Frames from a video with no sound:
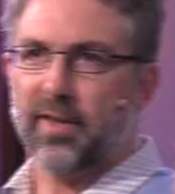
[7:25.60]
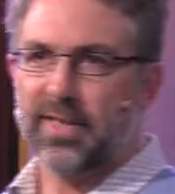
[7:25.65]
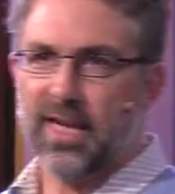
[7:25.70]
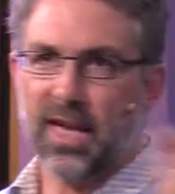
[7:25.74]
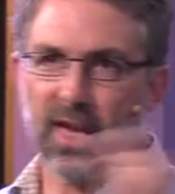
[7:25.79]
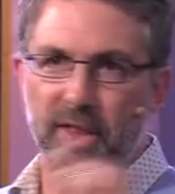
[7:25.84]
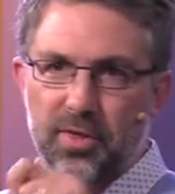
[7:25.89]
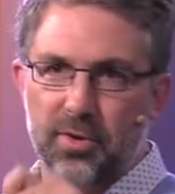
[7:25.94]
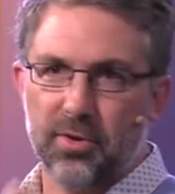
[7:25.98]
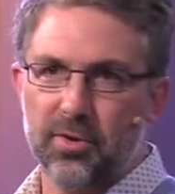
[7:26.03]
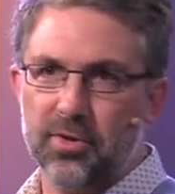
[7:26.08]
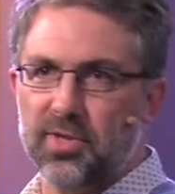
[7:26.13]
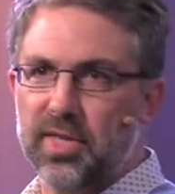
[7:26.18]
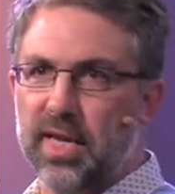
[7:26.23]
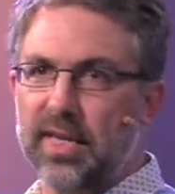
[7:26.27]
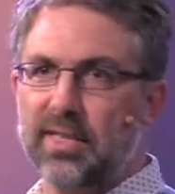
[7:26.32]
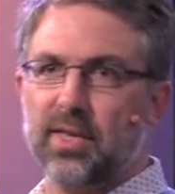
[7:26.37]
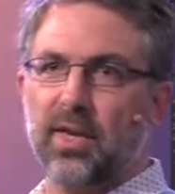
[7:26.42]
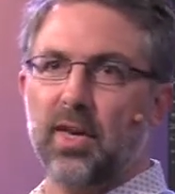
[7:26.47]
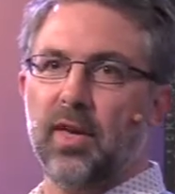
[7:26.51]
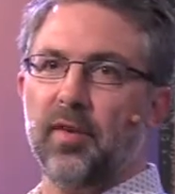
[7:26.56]
I take
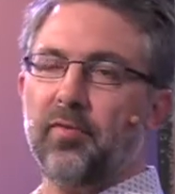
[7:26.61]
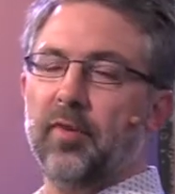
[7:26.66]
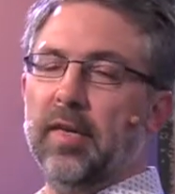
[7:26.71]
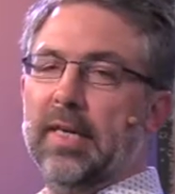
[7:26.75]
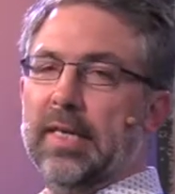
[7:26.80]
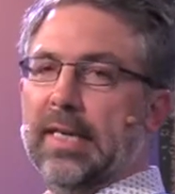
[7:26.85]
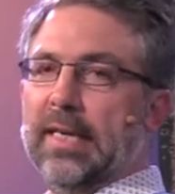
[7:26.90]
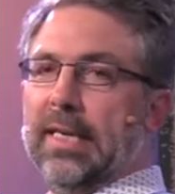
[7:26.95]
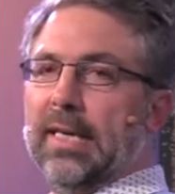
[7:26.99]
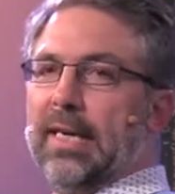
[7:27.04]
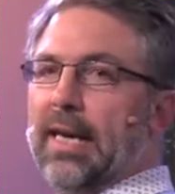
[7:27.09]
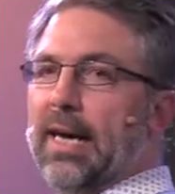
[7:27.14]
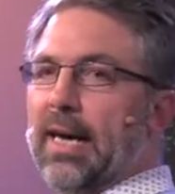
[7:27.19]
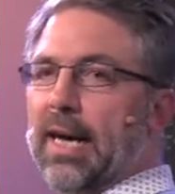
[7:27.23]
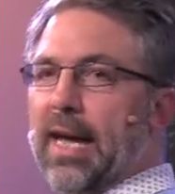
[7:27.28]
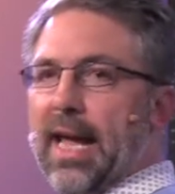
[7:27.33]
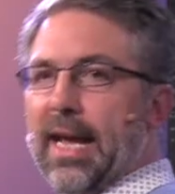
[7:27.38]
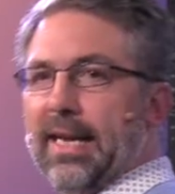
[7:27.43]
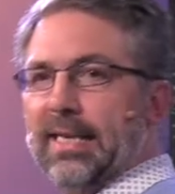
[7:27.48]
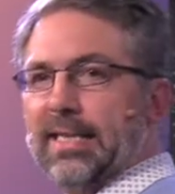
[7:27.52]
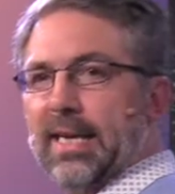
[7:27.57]
Thursdays off.
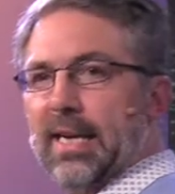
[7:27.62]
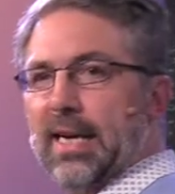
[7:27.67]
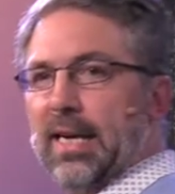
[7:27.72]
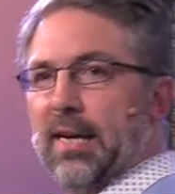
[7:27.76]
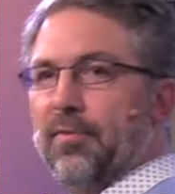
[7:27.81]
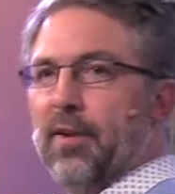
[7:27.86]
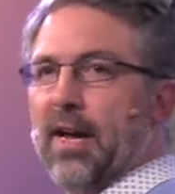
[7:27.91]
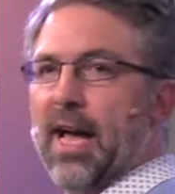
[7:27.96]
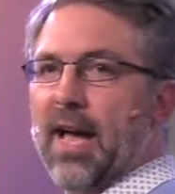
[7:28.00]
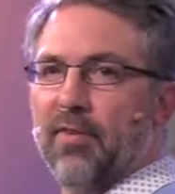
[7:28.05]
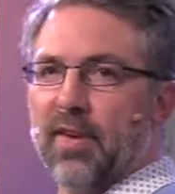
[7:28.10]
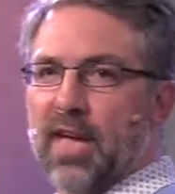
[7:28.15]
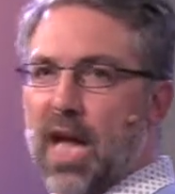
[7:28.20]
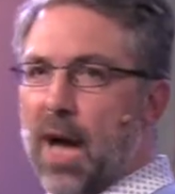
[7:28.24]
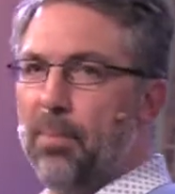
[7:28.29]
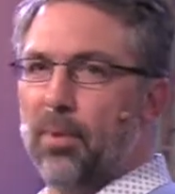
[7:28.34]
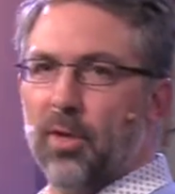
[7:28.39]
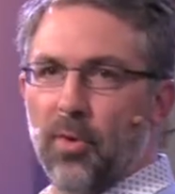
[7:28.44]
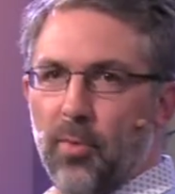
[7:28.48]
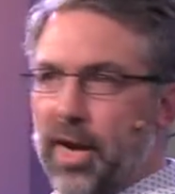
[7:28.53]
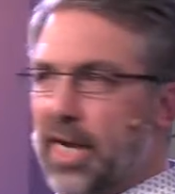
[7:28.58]
and if I have a
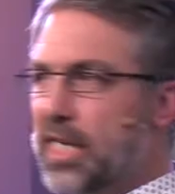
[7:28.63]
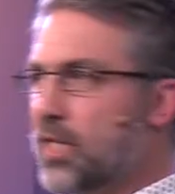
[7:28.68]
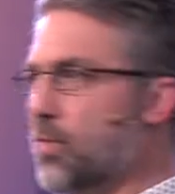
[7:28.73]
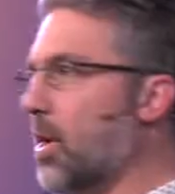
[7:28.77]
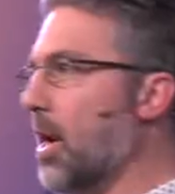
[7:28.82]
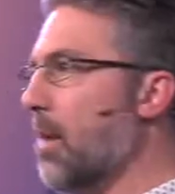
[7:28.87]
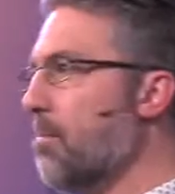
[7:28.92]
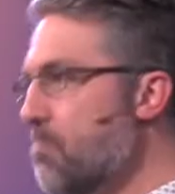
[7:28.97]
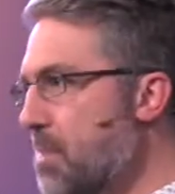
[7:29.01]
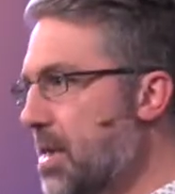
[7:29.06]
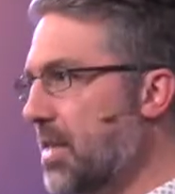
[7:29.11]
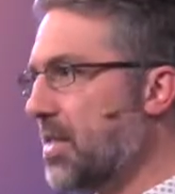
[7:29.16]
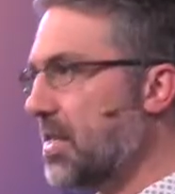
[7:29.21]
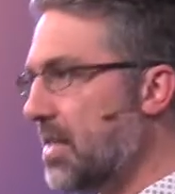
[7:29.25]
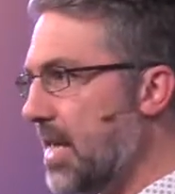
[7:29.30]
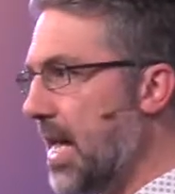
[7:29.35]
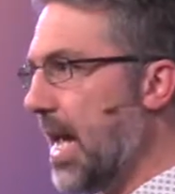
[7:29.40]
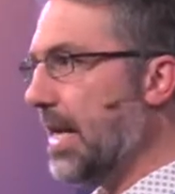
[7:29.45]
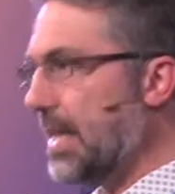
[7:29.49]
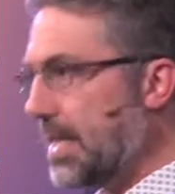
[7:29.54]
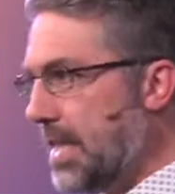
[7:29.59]
couple of weeks where I miss
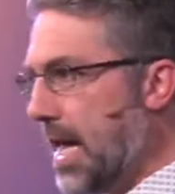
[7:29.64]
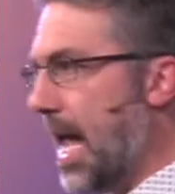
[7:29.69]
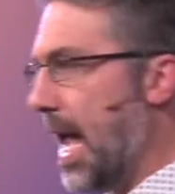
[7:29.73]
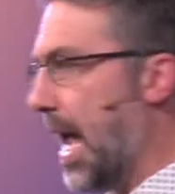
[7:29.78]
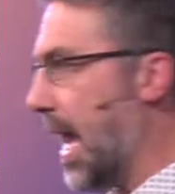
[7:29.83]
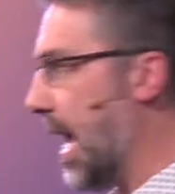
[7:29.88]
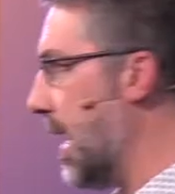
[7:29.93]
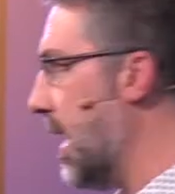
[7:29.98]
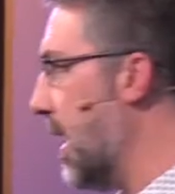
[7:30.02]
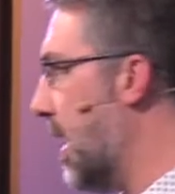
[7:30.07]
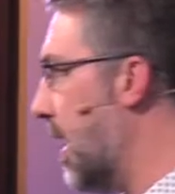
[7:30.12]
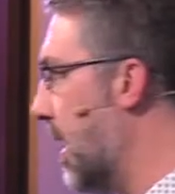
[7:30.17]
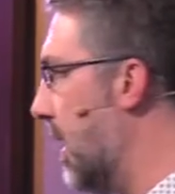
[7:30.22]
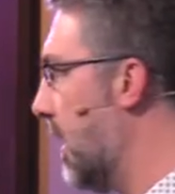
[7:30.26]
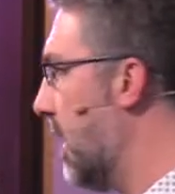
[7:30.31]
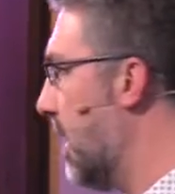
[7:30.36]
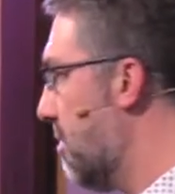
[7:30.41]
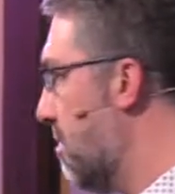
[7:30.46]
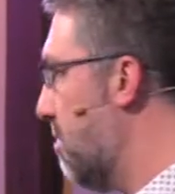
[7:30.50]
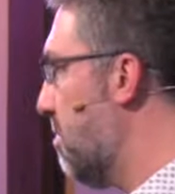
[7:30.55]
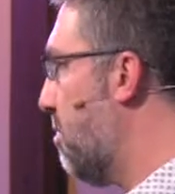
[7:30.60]
that day,
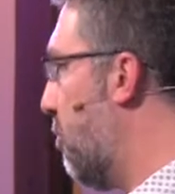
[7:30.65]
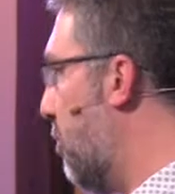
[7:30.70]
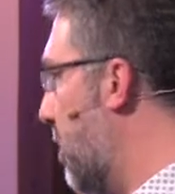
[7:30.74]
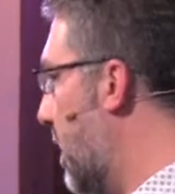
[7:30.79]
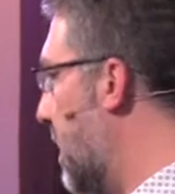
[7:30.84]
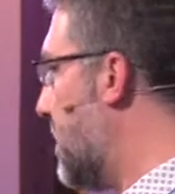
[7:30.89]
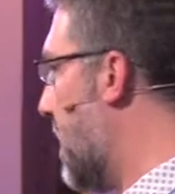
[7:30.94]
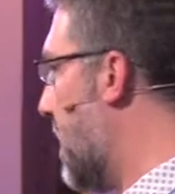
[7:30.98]
I'm pretty